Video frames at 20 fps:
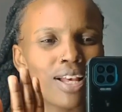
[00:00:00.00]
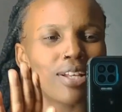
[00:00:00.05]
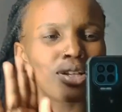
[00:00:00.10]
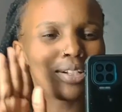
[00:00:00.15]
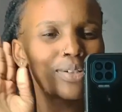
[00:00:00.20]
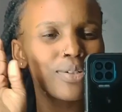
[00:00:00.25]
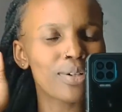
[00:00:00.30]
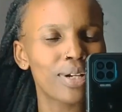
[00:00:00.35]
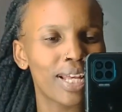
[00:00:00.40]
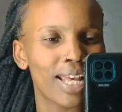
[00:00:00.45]

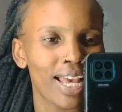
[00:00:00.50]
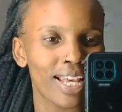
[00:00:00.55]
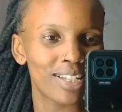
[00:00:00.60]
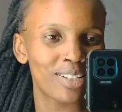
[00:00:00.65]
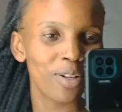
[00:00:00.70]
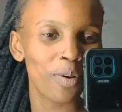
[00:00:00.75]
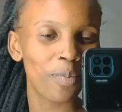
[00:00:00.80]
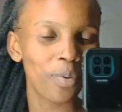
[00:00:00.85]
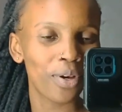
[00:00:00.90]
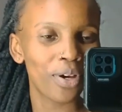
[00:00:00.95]
So guys,
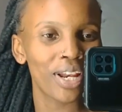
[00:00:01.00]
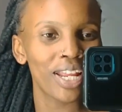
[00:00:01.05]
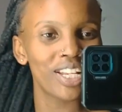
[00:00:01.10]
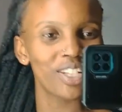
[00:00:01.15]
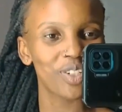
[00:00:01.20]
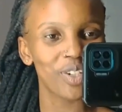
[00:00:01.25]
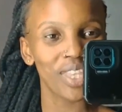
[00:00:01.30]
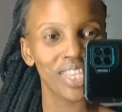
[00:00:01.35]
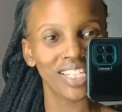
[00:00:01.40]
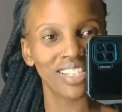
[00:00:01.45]
hope you're gonna
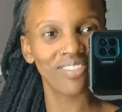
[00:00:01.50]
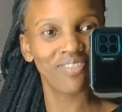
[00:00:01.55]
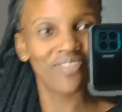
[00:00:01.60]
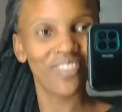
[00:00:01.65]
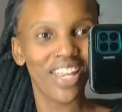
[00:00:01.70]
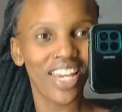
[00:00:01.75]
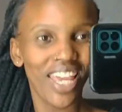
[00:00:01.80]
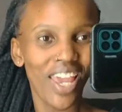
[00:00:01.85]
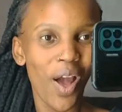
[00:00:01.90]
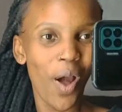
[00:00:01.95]
enjoy this
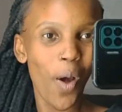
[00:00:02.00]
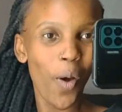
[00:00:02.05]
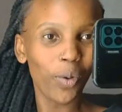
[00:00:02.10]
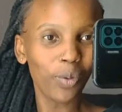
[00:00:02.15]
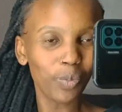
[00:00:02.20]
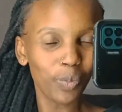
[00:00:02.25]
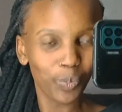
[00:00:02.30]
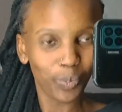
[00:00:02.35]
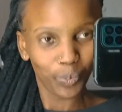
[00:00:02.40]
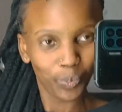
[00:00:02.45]

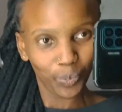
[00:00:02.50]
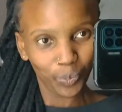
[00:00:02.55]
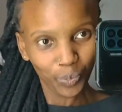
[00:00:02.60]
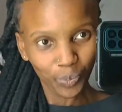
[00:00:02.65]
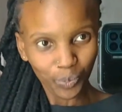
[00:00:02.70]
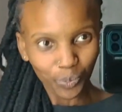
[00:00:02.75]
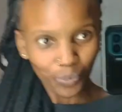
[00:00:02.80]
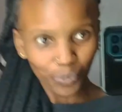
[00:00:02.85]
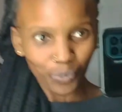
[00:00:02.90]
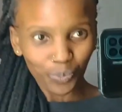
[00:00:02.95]
video.
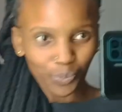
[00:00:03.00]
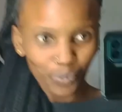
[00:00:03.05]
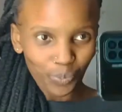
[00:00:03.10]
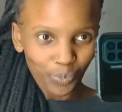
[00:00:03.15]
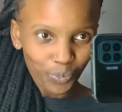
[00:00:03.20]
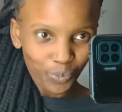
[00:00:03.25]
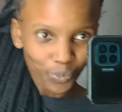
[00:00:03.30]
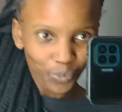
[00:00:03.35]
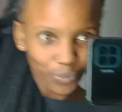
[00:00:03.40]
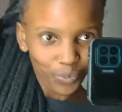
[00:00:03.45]

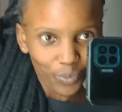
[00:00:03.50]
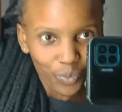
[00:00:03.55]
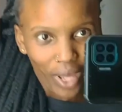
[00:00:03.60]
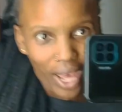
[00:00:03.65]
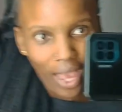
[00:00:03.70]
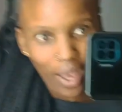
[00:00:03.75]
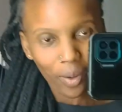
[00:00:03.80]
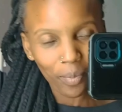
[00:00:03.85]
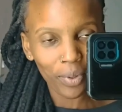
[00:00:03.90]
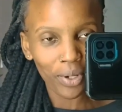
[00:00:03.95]
I
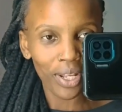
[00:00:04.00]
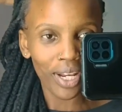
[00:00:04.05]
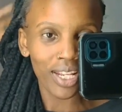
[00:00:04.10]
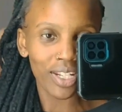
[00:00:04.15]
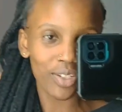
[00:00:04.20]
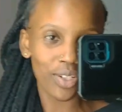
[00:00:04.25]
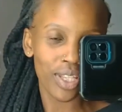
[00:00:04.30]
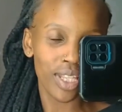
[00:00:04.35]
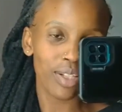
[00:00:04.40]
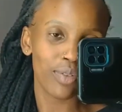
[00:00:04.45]
hope you're gonna
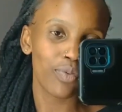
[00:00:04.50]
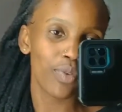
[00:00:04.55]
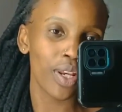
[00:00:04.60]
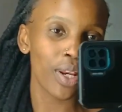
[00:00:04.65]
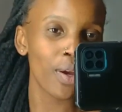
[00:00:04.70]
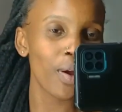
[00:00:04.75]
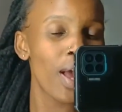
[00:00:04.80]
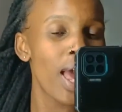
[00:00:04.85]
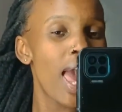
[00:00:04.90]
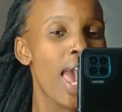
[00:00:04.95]
enjoy this
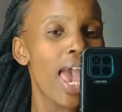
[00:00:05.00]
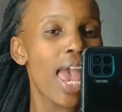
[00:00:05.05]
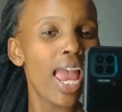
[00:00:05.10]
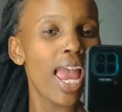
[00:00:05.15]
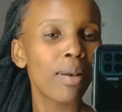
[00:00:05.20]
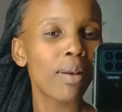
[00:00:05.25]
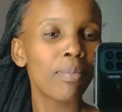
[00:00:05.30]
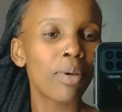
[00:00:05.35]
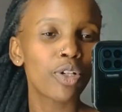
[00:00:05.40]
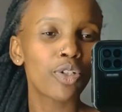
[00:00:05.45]
video,
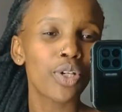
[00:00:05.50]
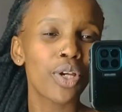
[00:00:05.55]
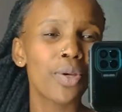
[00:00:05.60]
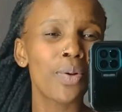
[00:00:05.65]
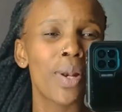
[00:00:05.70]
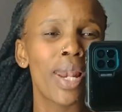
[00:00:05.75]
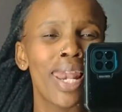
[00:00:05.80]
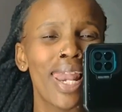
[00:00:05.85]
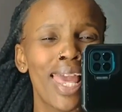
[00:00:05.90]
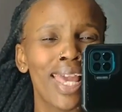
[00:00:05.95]
and make sure you
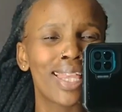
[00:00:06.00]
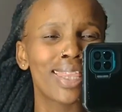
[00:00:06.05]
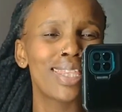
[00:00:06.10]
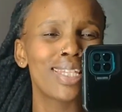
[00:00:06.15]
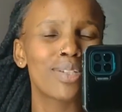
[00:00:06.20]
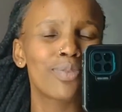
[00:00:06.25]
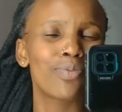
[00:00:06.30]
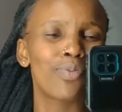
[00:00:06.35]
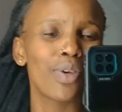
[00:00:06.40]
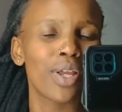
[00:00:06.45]
like
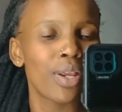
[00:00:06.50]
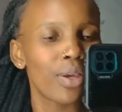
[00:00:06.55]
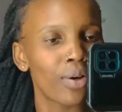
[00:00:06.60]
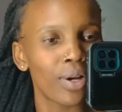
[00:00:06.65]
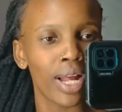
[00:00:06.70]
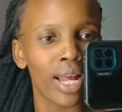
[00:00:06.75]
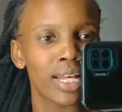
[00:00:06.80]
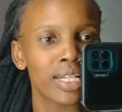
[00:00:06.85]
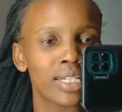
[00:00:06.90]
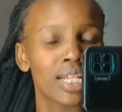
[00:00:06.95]
this video,
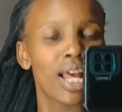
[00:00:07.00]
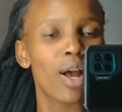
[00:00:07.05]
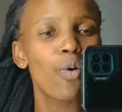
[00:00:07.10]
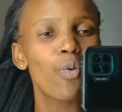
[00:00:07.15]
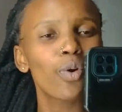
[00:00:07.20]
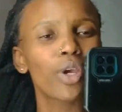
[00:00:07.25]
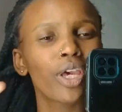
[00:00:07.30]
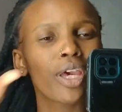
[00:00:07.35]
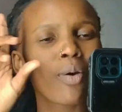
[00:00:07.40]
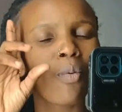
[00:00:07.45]
guys.
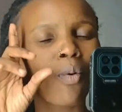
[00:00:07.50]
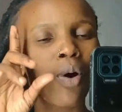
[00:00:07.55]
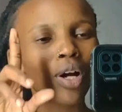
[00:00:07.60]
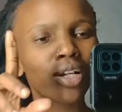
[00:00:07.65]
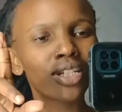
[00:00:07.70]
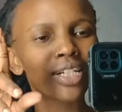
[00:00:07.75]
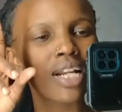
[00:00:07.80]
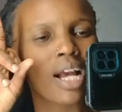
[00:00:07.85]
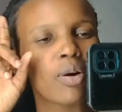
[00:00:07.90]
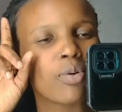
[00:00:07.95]
Okay, watch
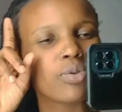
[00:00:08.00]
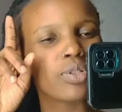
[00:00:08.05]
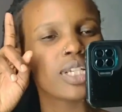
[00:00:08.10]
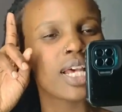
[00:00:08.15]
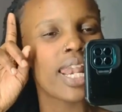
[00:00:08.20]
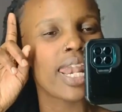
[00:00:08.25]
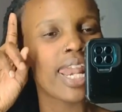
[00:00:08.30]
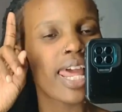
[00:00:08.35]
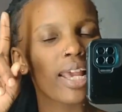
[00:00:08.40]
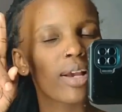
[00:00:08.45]
na uja
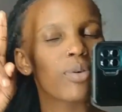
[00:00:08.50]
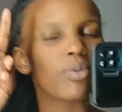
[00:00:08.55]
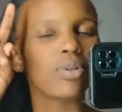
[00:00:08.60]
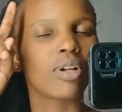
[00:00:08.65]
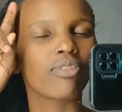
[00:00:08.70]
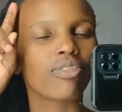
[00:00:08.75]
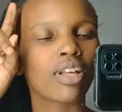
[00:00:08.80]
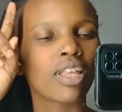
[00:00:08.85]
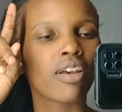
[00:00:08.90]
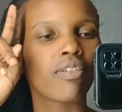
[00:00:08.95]
like
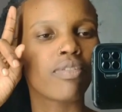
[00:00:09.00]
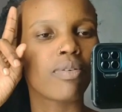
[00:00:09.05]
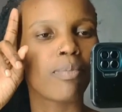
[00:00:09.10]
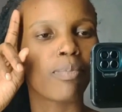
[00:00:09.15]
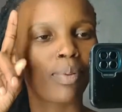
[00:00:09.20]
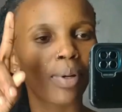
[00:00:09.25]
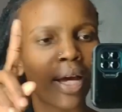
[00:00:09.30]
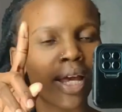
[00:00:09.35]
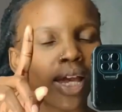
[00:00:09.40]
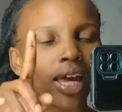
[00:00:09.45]
unafanya
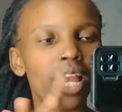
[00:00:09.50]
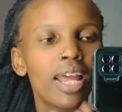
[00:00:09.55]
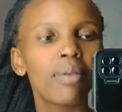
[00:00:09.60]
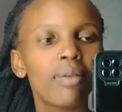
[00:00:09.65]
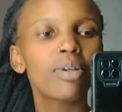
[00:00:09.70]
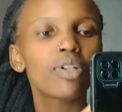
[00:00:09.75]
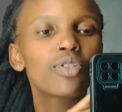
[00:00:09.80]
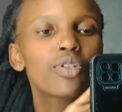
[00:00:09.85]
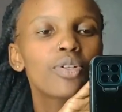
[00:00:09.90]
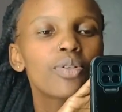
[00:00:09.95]
vibaya, and
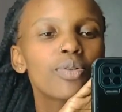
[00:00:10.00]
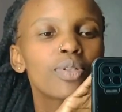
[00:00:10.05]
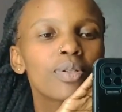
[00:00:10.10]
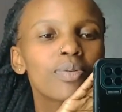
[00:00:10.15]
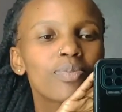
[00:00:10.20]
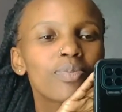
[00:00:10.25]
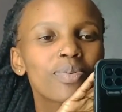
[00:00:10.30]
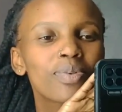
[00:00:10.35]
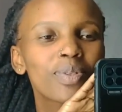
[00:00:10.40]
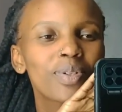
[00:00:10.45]
make sure you
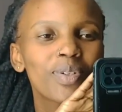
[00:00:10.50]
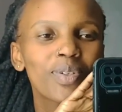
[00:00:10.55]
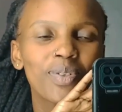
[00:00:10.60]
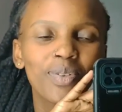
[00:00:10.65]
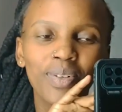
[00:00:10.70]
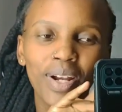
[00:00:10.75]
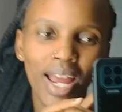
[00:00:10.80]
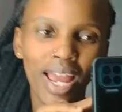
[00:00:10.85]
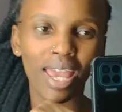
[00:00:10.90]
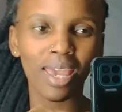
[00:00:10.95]

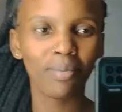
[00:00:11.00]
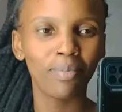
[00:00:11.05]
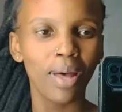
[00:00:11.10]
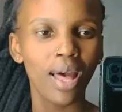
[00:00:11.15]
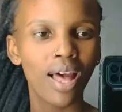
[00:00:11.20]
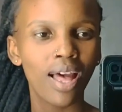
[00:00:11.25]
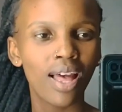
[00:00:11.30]
subscribe.